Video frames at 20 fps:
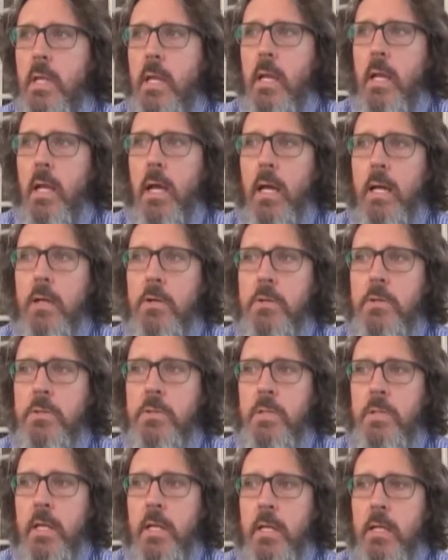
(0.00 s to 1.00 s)
I
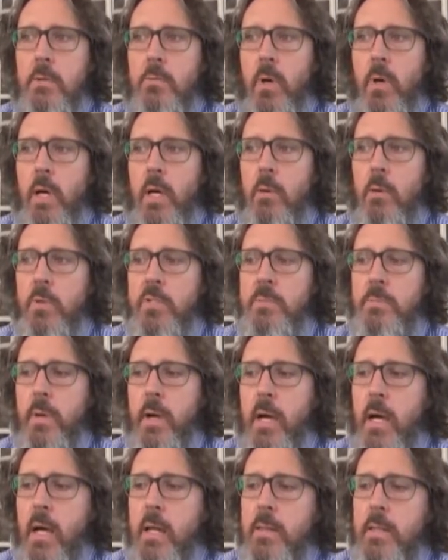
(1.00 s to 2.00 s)
understand what's
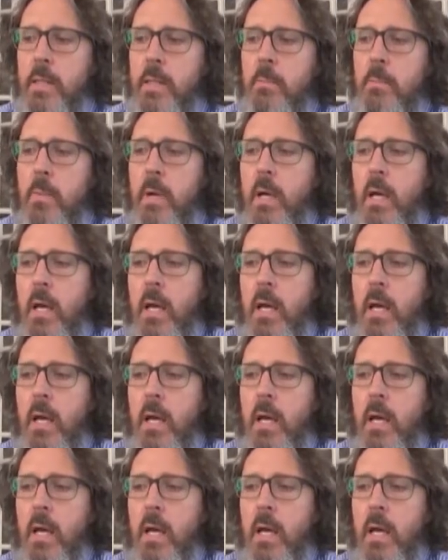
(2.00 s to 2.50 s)
behind them.